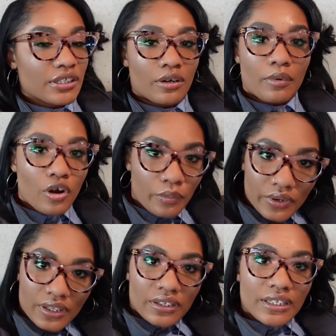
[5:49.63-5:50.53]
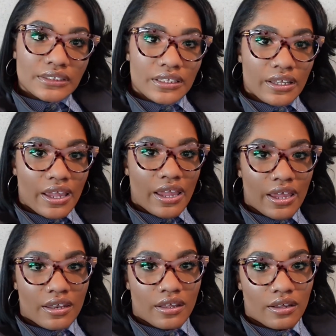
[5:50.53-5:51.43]
inappropriately to the gate
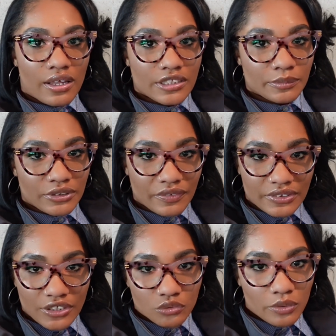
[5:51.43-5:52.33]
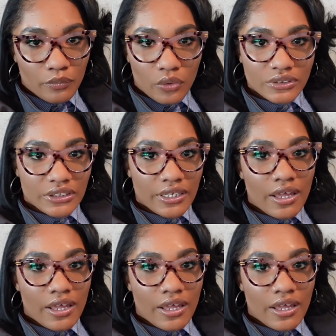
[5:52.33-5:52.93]
and a customer service agent reports it.